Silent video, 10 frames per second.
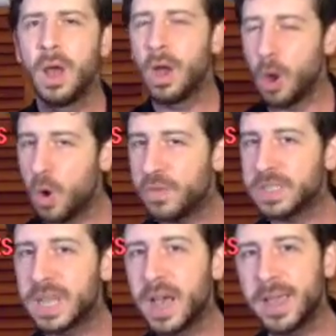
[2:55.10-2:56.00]
Over
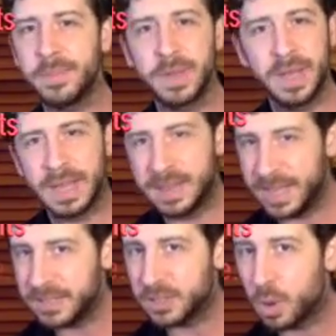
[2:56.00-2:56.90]
time,
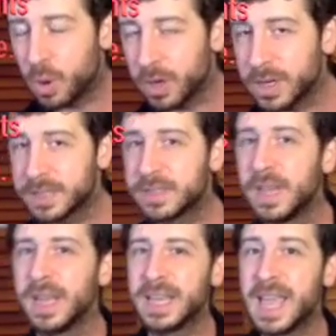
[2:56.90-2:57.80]
these corks
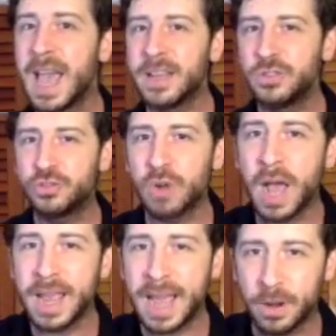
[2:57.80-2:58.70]
can
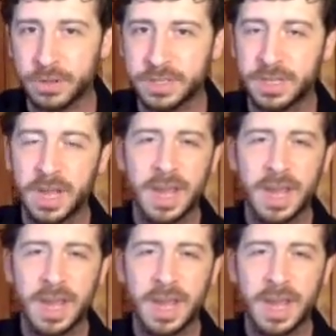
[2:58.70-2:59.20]
dry out.